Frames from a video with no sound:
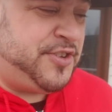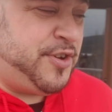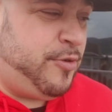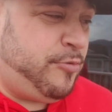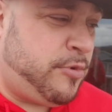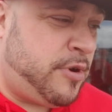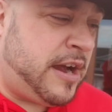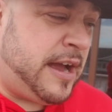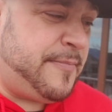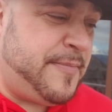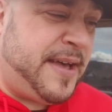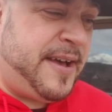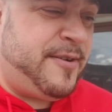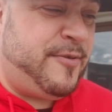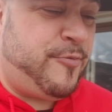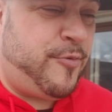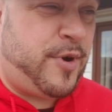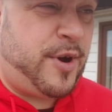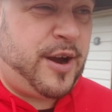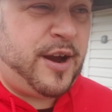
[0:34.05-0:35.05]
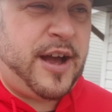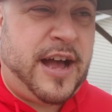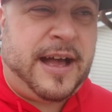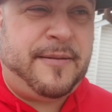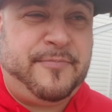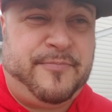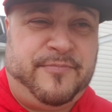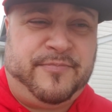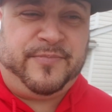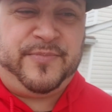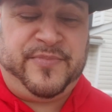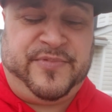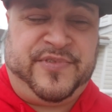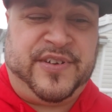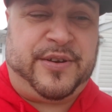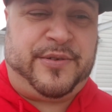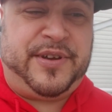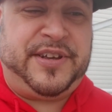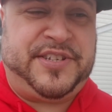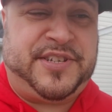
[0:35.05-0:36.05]
know where I'm
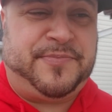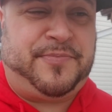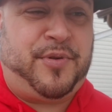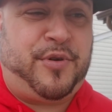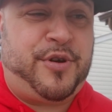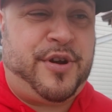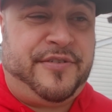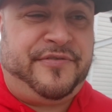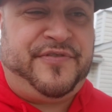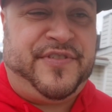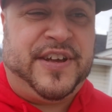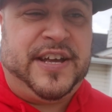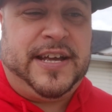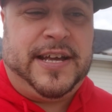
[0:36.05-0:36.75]
very supportive